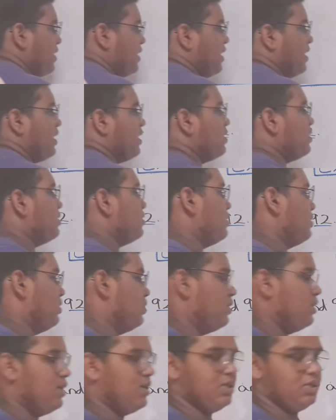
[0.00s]
take
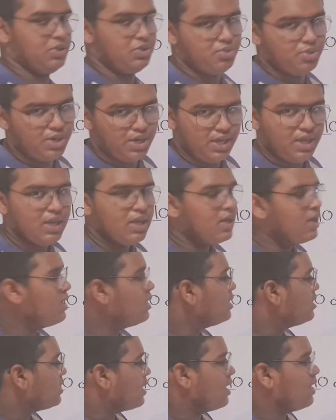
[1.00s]
3,
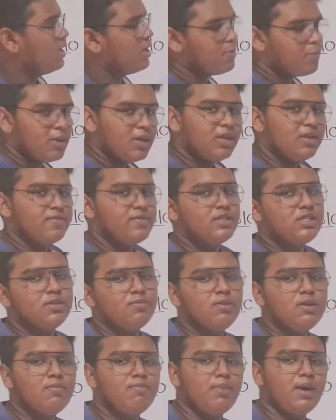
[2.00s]
can it be
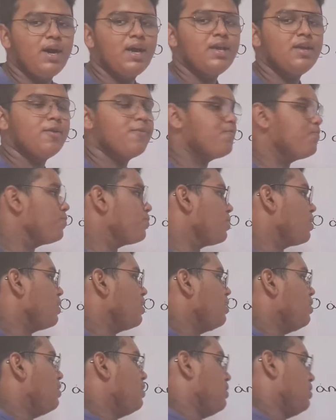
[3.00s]
divisible by
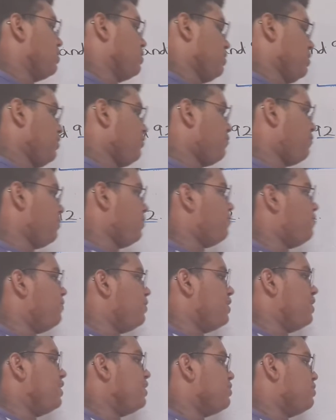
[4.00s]
if we
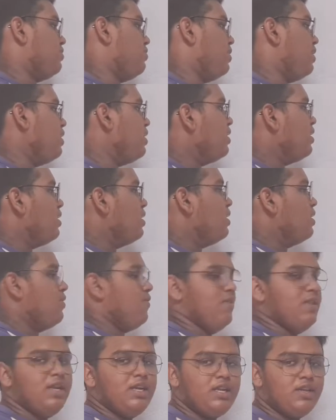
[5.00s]
take 3,
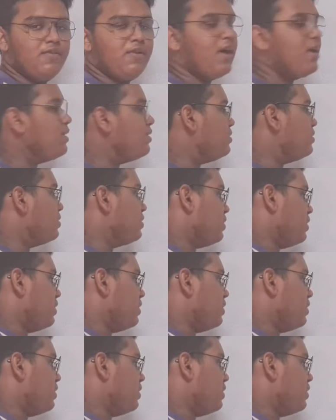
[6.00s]
will it divide